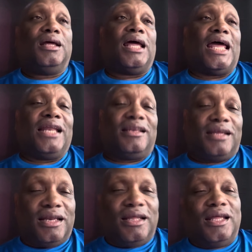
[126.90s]
And
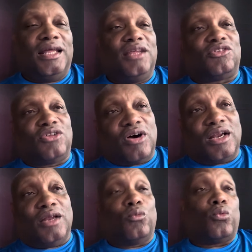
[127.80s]
then he
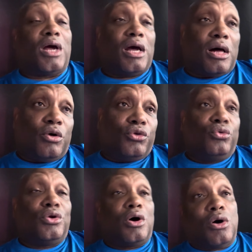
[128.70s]
started, well, you
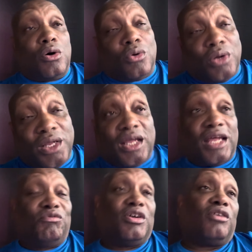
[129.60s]
know,
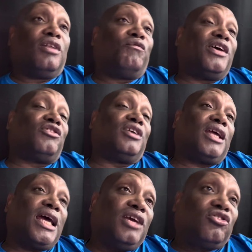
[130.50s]
if there's an
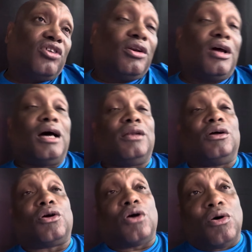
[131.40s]
investigation
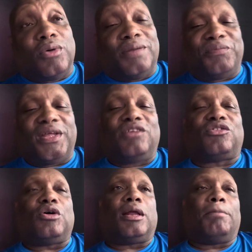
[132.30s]
undergoing, he
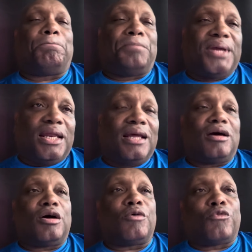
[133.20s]
started beating
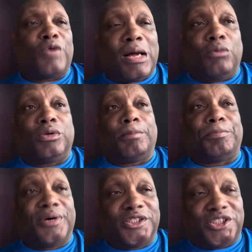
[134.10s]
around the
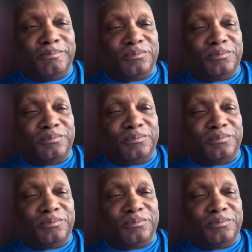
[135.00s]
bush.